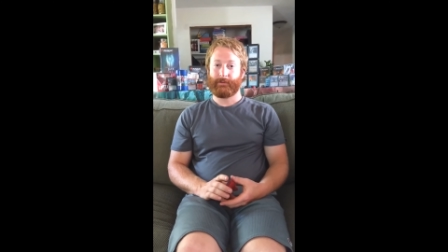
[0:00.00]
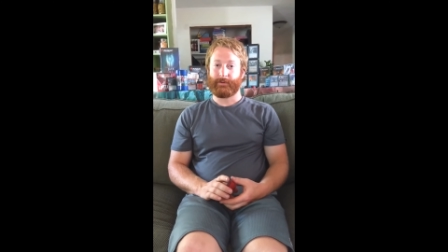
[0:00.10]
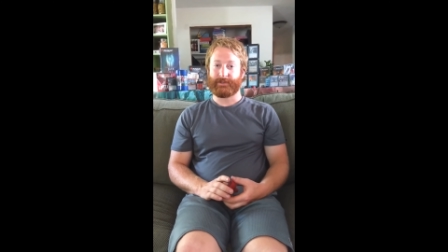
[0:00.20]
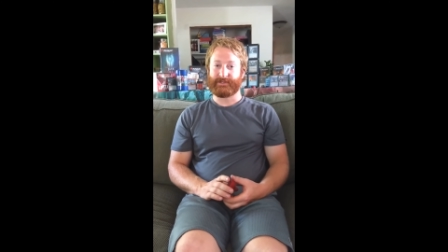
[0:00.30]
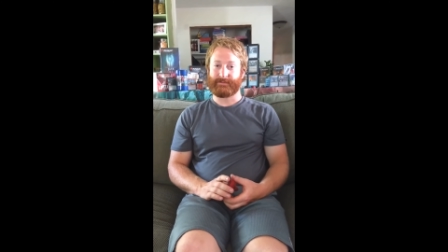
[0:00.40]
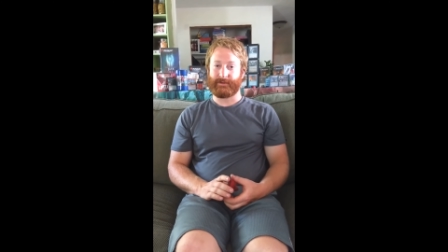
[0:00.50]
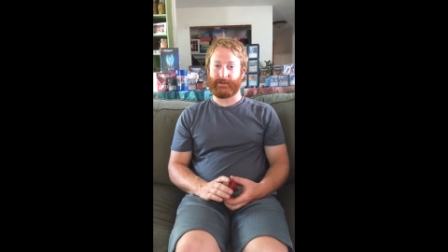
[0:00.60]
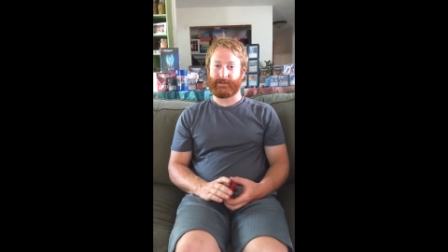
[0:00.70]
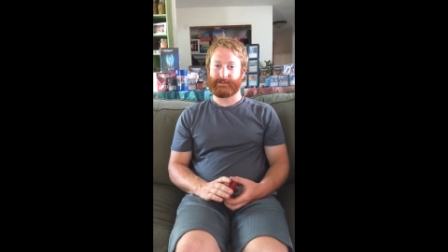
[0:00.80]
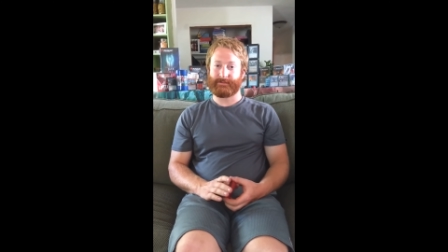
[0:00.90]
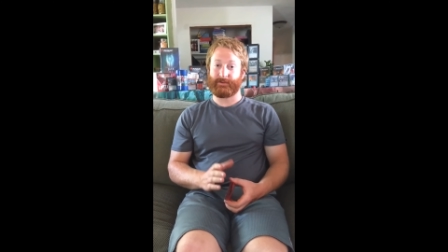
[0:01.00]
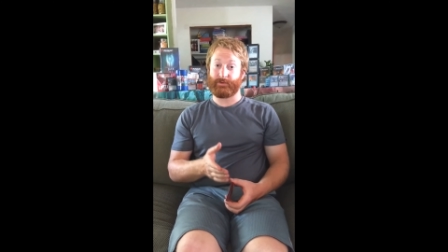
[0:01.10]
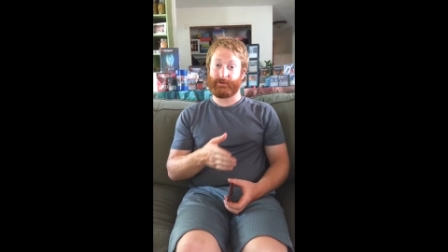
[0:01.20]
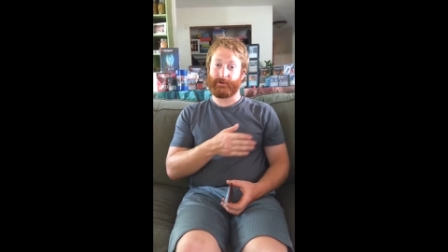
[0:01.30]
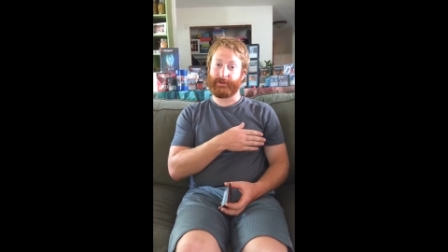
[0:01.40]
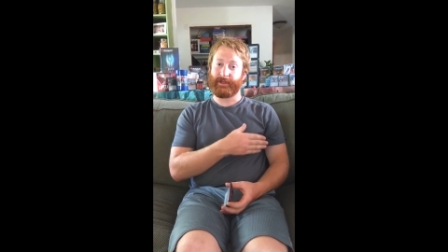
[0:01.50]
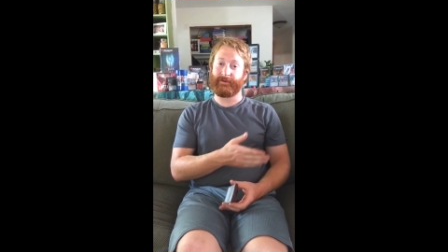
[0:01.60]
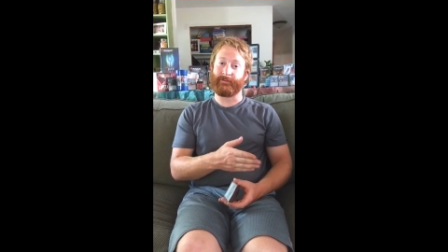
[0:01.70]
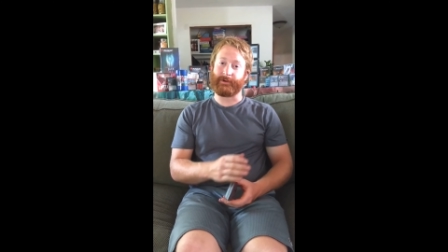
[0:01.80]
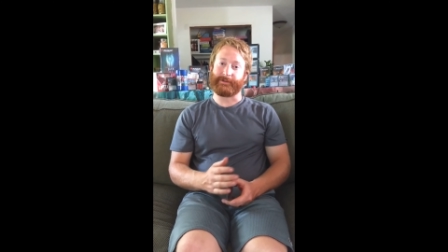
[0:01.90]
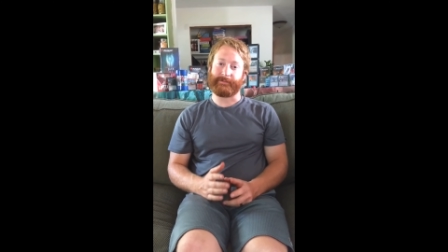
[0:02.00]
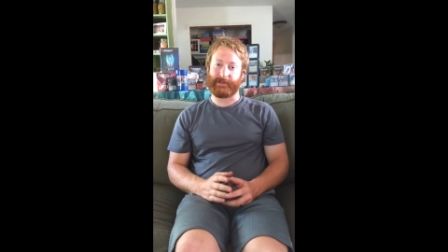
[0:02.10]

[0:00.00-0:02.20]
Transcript: which is pretty awesome. And then when you already have one on